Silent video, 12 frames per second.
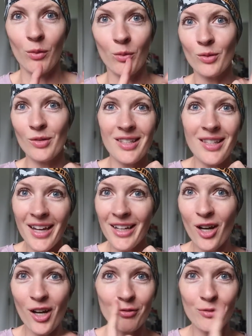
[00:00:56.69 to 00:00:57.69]
it won't
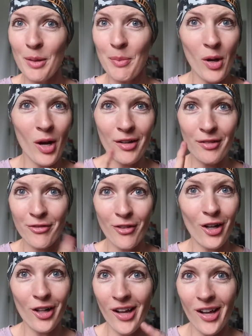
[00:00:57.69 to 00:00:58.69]
slide off, rip off,
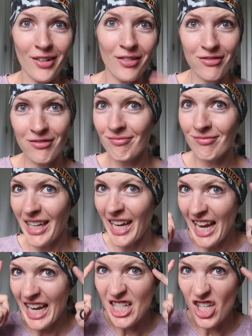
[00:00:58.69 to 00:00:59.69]
fall off.
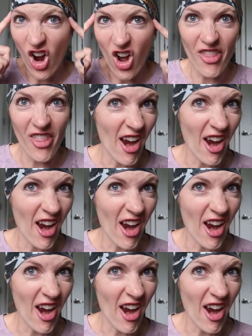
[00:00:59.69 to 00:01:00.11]
It's on